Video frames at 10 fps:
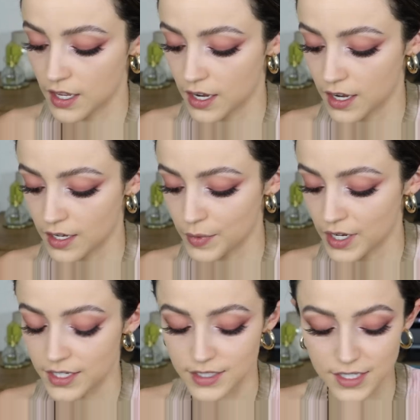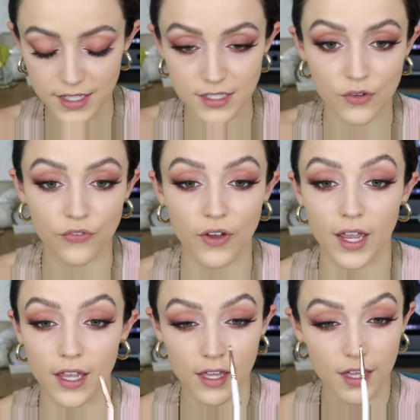and I'm gonna
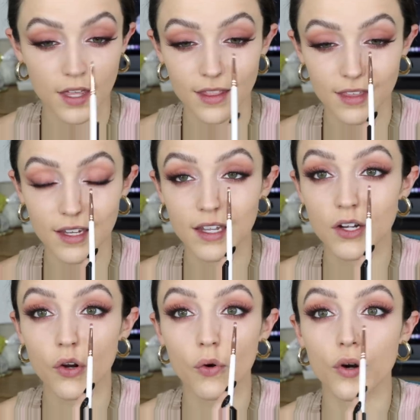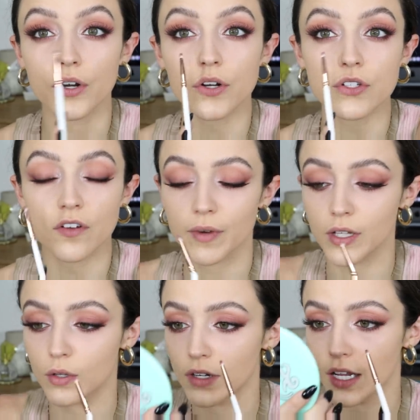intensify the inner corners of my
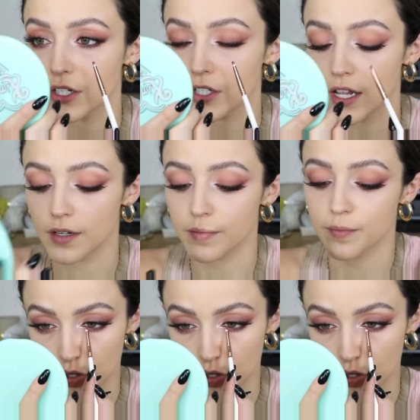lower lash line.